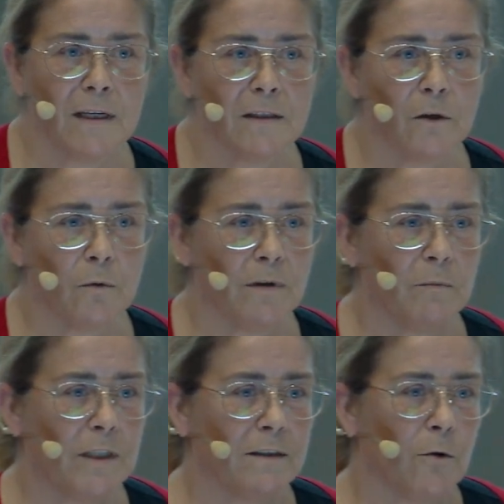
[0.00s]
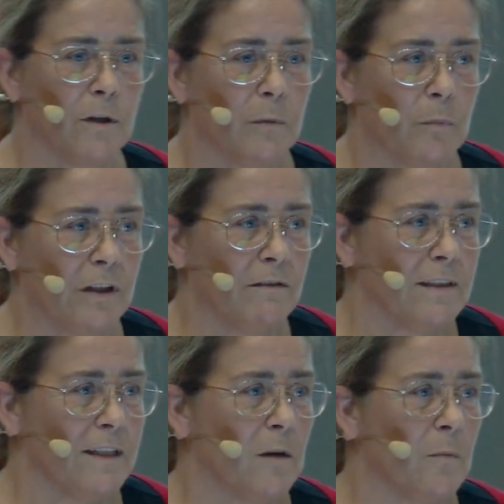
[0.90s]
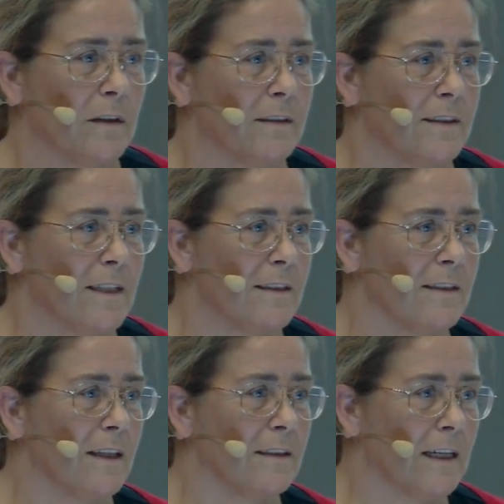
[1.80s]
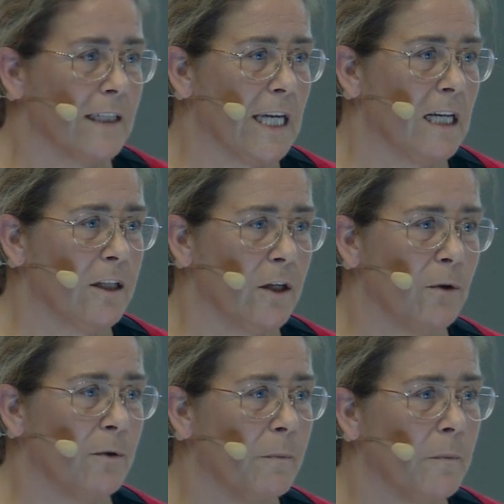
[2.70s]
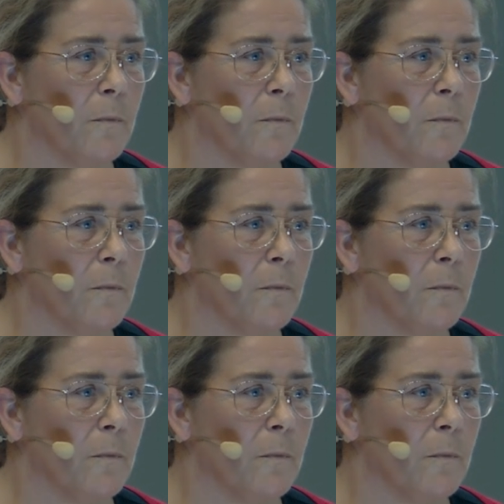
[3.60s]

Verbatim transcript: So we've been talking previously about diseases that can kill you.